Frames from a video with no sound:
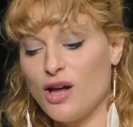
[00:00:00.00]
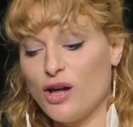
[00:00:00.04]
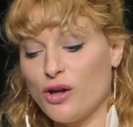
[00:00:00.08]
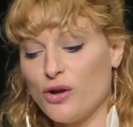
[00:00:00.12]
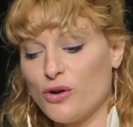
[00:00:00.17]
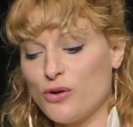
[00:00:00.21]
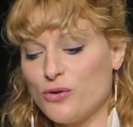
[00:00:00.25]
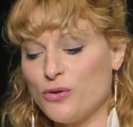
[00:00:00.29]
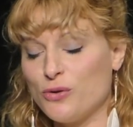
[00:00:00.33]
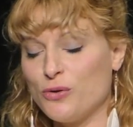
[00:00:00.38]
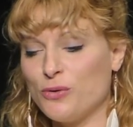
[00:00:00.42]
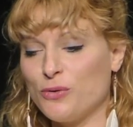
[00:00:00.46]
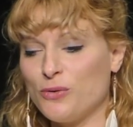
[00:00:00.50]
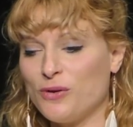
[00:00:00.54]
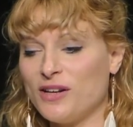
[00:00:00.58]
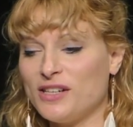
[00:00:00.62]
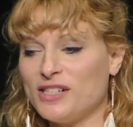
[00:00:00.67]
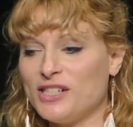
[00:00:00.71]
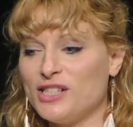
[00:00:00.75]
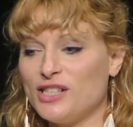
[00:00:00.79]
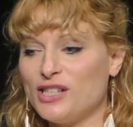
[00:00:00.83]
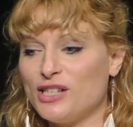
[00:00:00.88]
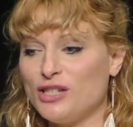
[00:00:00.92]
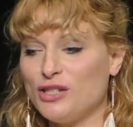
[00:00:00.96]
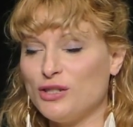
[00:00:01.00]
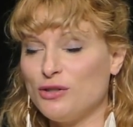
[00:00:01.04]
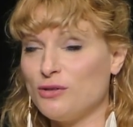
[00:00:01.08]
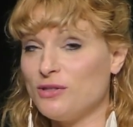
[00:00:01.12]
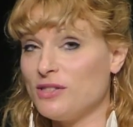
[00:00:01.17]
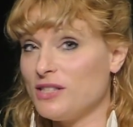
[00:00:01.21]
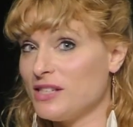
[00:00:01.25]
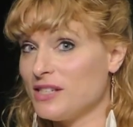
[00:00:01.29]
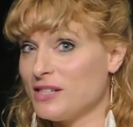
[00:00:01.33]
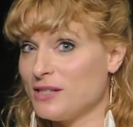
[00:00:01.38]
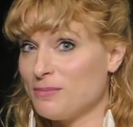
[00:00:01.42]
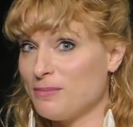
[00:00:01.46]
who
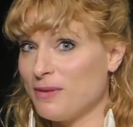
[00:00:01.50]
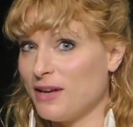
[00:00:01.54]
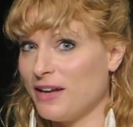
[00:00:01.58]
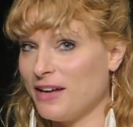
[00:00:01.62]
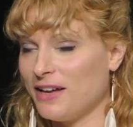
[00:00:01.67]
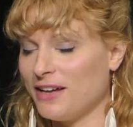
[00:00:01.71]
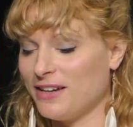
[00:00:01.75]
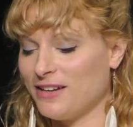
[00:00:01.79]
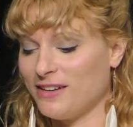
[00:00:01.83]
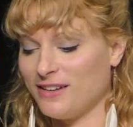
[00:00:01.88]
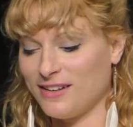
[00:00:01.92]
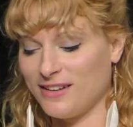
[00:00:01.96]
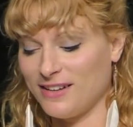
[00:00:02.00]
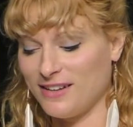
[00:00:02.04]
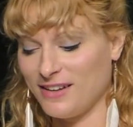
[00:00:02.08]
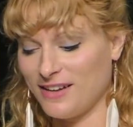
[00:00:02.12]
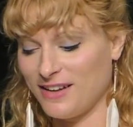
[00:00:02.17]
seduces men,